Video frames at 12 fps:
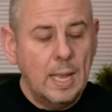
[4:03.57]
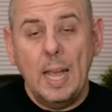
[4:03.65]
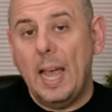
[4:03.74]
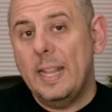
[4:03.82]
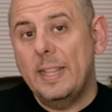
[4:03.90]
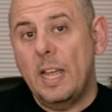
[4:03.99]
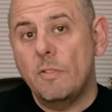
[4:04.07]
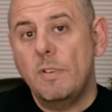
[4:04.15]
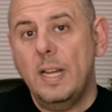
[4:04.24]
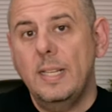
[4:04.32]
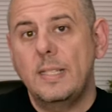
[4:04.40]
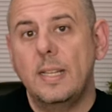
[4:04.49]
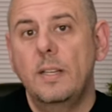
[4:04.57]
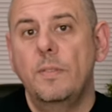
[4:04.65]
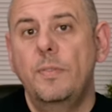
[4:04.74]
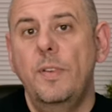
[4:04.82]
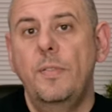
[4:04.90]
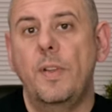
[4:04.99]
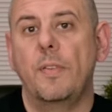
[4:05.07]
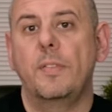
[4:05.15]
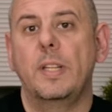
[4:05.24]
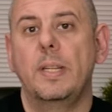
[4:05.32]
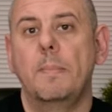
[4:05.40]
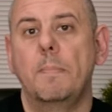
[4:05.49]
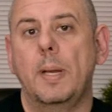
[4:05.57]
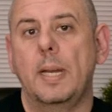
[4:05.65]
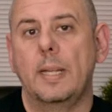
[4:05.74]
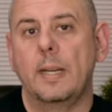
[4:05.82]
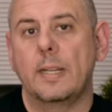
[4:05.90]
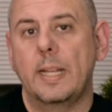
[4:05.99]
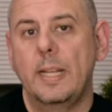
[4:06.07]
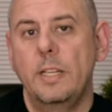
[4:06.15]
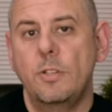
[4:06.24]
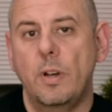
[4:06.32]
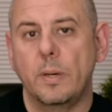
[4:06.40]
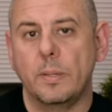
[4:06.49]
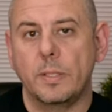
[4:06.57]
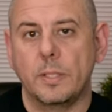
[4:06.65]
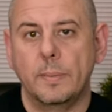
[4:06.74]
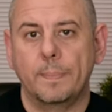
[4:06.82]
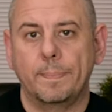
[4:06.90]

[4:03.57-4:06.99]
And they're rated for 50 million keystrokes.